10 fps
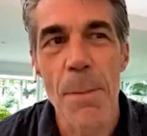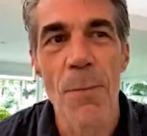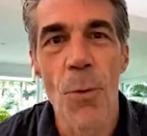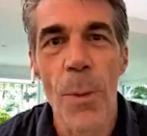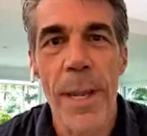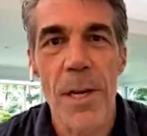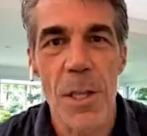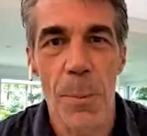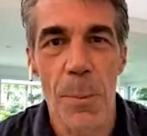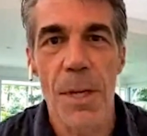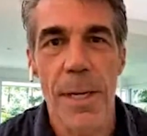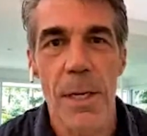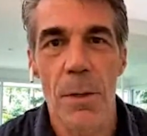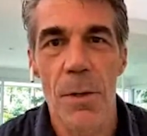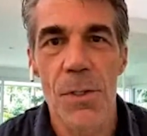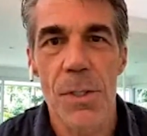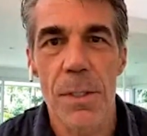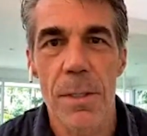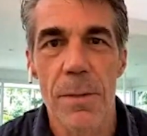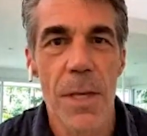Dabo, before we get to the
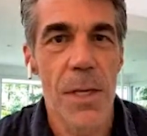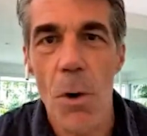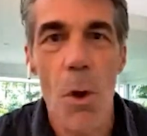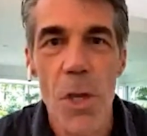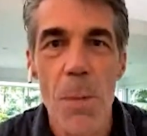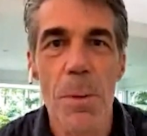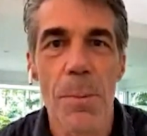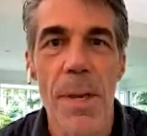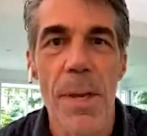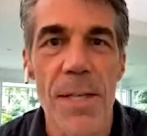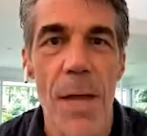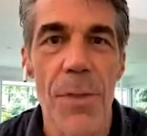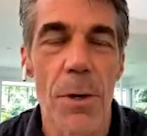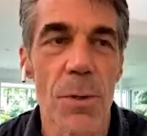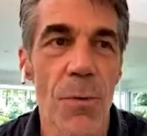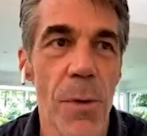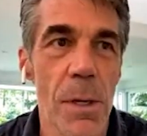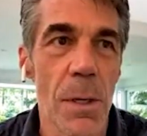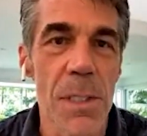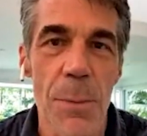particulars, these are all human beings out there in the
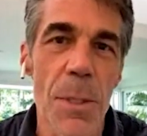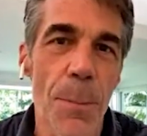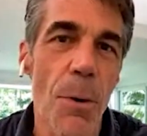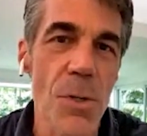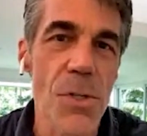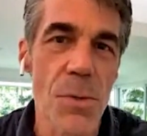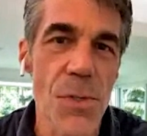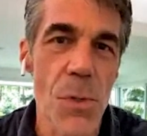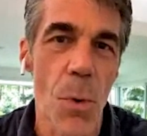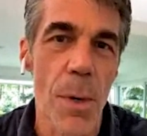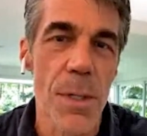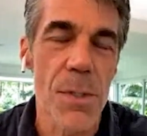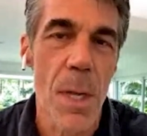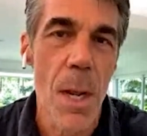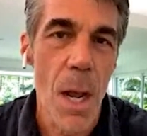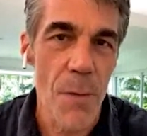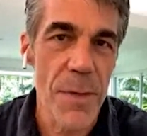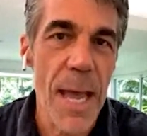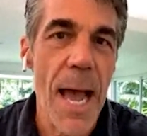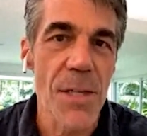field. And some of the personal stories
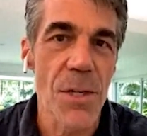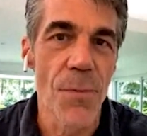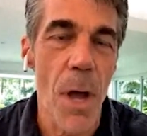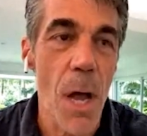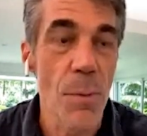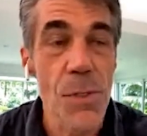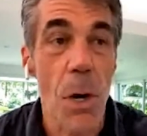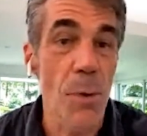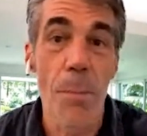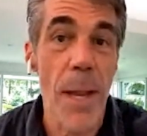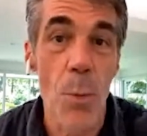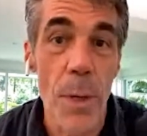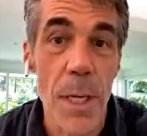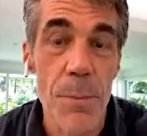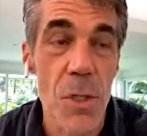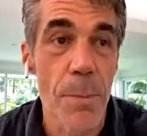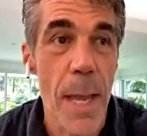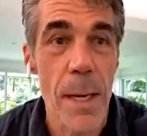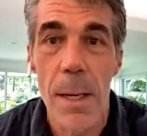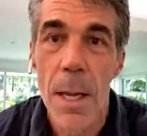of the guys involved, we'll start with Mike Williams, who
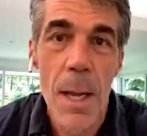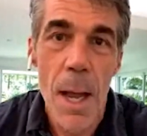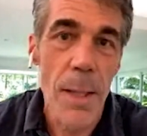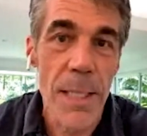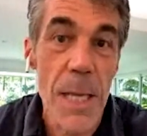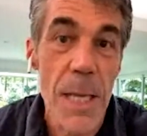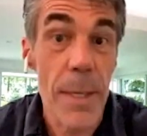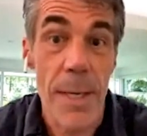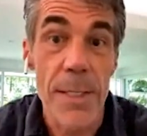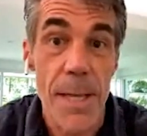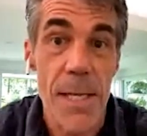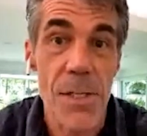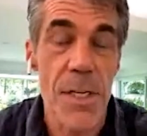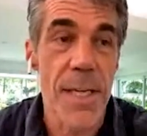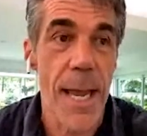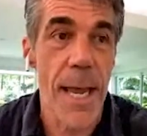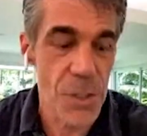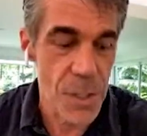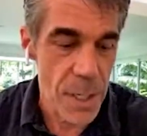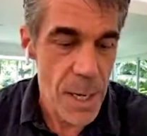made a leaping contested
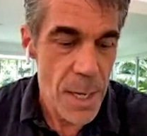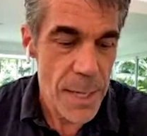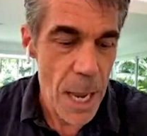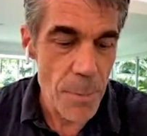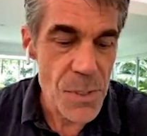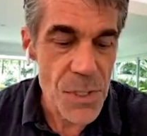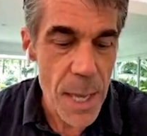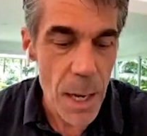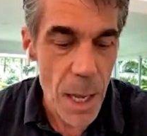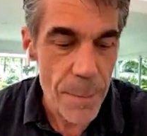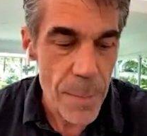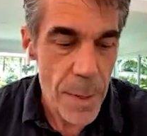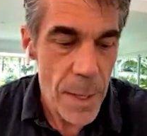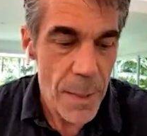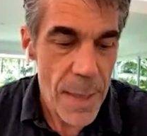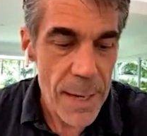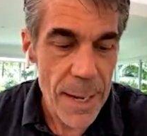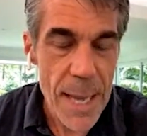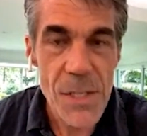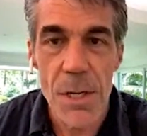catch to help set up
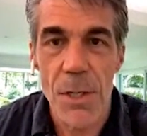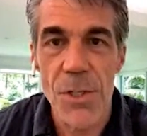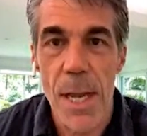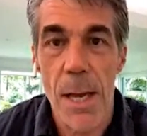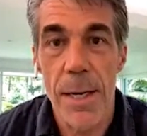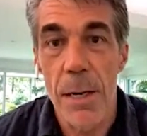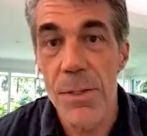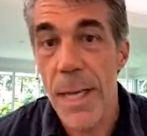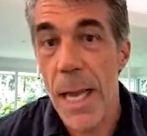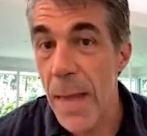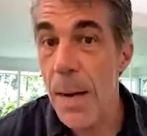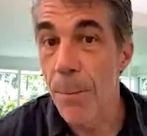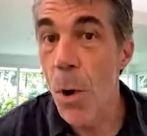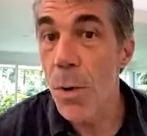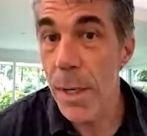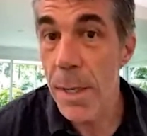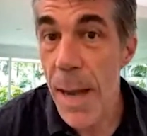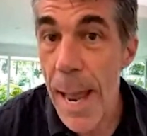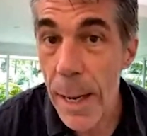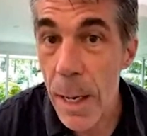that last touchdown. And here's a guy that had a broken